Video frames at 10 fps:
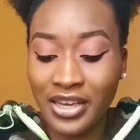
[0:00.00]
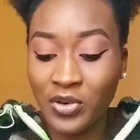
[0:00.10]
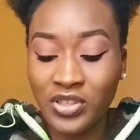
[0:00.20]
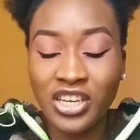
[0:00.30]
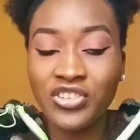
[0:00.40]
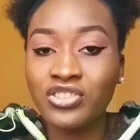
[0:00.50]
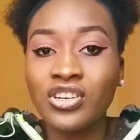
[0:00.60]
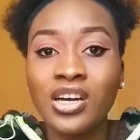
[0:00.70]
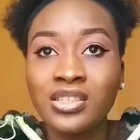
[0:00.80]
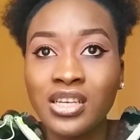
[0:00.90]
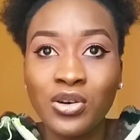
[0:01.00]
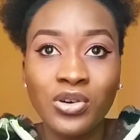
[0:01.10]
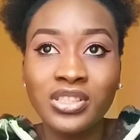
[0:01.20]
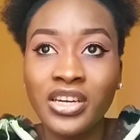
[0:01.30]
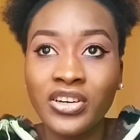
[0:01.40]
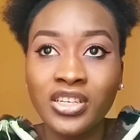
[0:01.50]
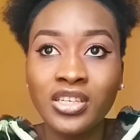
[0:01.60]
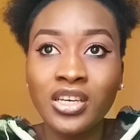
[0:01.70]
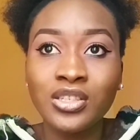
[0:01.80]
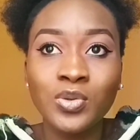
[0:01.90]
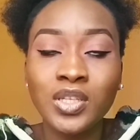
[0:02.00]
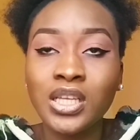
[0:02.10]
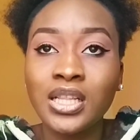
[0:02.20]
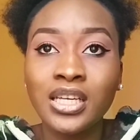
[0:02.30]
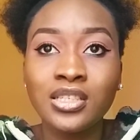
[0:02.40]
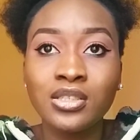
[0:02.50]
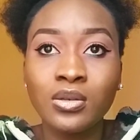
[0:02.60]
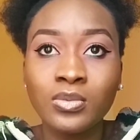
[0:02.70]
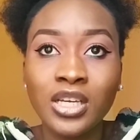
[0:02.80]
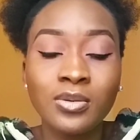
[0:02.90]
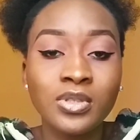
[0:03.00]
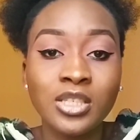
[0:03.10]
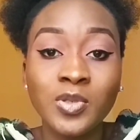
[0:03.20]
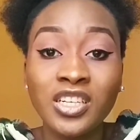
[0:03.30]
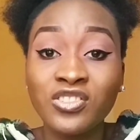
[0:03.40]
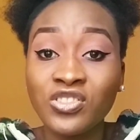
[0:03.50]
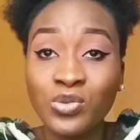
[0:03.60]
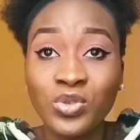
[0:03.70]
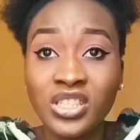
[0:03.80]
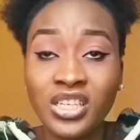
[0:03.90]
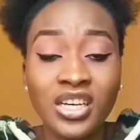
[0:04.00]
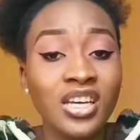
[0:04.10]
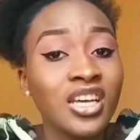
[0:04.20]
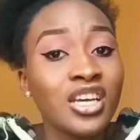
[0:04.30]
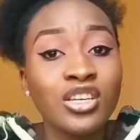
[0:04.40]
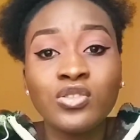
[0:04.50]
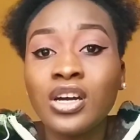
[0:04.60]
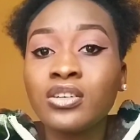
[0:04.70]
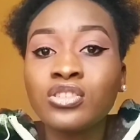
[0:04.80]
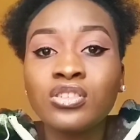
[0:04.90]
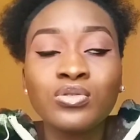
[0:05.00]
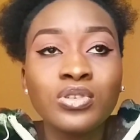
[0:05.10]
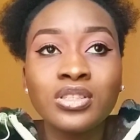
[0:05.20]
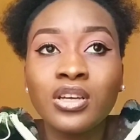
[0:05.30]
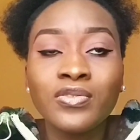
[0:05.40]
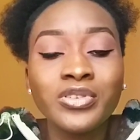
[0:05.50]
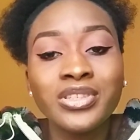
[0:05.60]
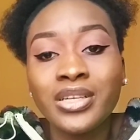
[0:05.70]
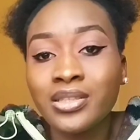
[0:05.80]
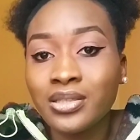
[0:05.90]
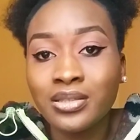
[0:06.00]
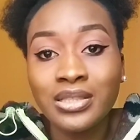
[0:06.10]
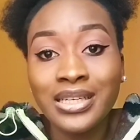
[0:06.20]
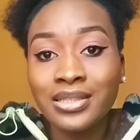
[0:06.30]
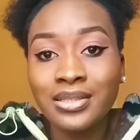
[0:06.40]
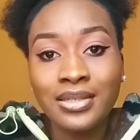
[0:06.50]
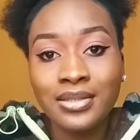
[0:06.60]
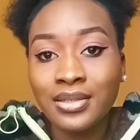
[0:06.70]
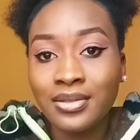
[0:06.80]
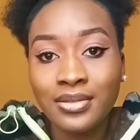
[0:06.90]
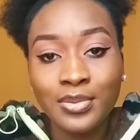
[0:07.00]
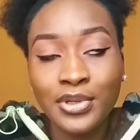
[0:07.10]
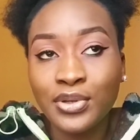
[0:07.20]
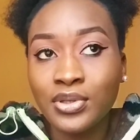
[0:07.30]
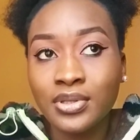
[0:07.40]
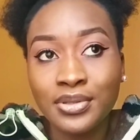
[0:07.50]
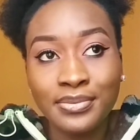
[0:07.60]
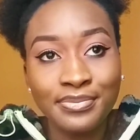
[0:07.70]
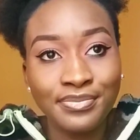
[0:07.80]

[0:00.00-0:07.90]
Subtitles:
like ordinary trouser or ordinary sweater like this, sometimes, especially during the winter, you are just going out for death sentence, because